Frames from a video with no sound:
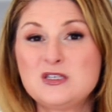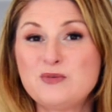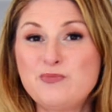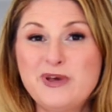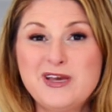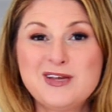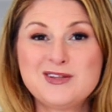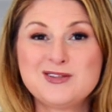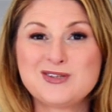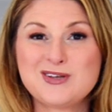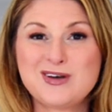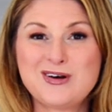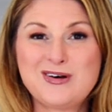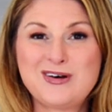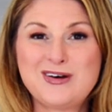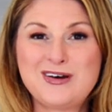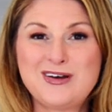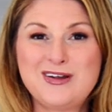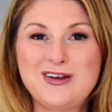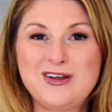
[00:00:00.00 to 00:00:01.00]
depends
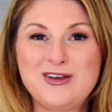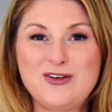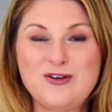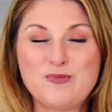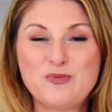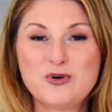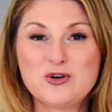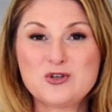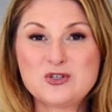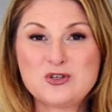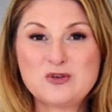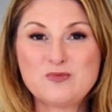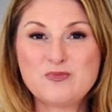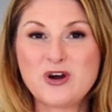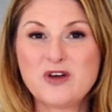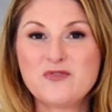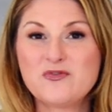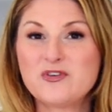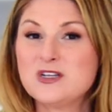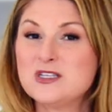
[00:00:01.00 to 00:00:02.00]
on your personal
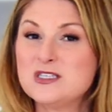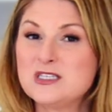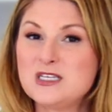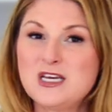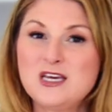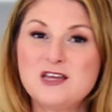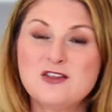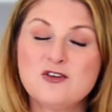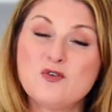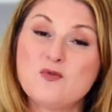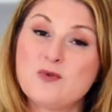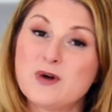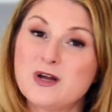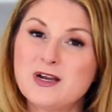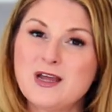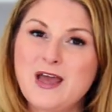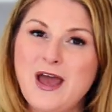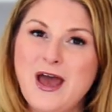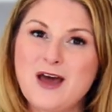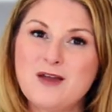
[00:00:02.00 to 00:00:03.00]
preference. Either
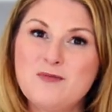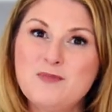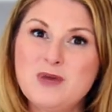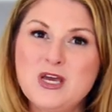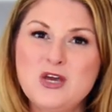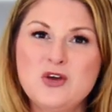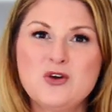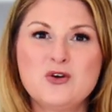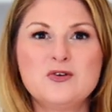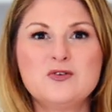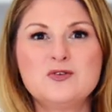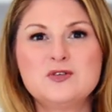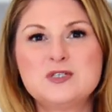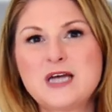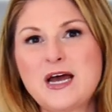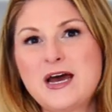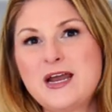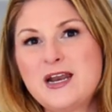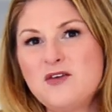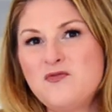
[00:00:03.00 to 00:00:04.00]
one can be used
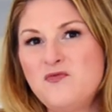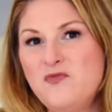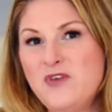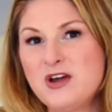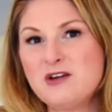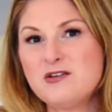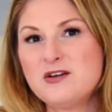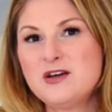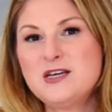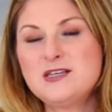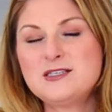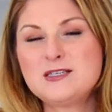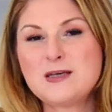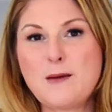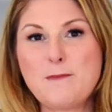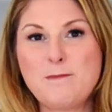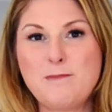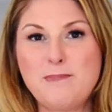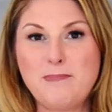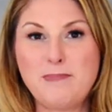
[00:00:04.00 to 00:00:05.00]
and it varies
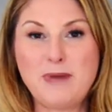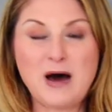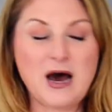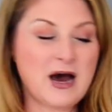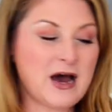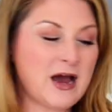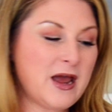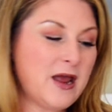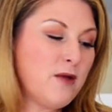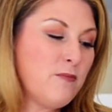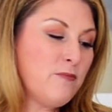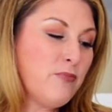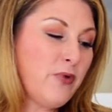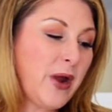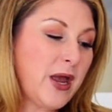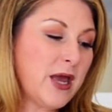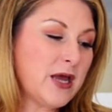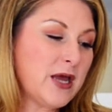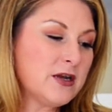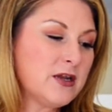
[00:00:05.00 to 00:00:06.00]
by
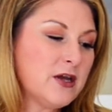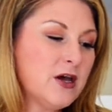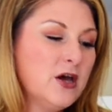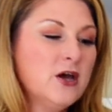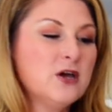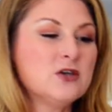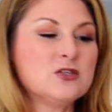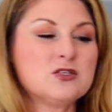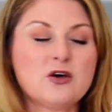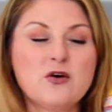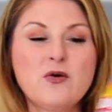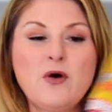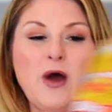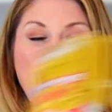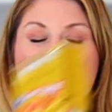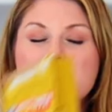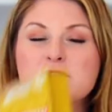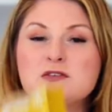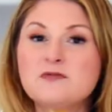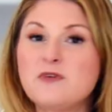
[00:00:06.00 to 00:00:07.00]
brand. So
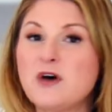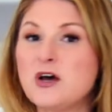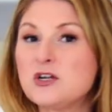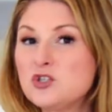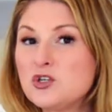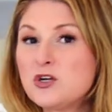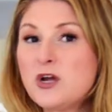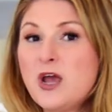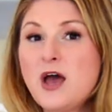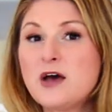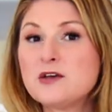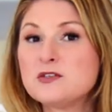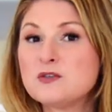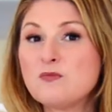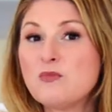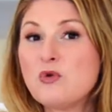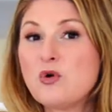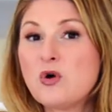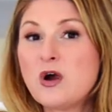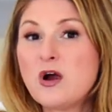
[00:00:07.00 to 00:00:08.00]
House of Autry has
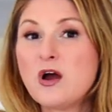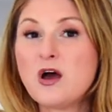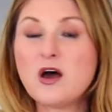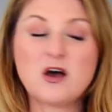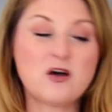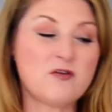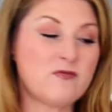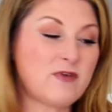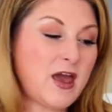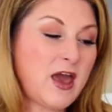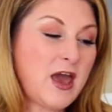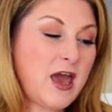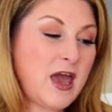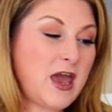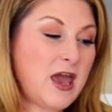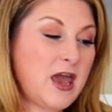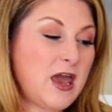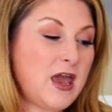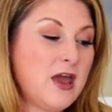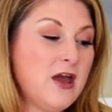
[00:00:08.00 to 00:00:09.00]
more of
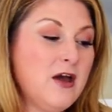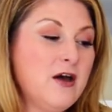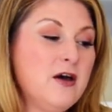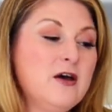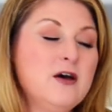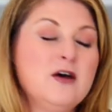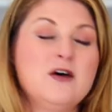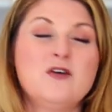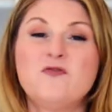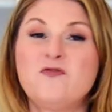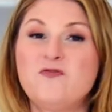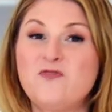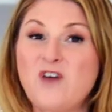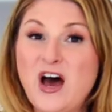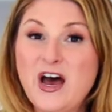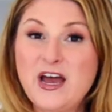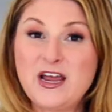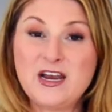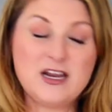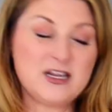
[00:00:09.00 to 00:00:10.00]
a
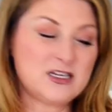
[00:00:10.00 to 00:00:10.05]
fine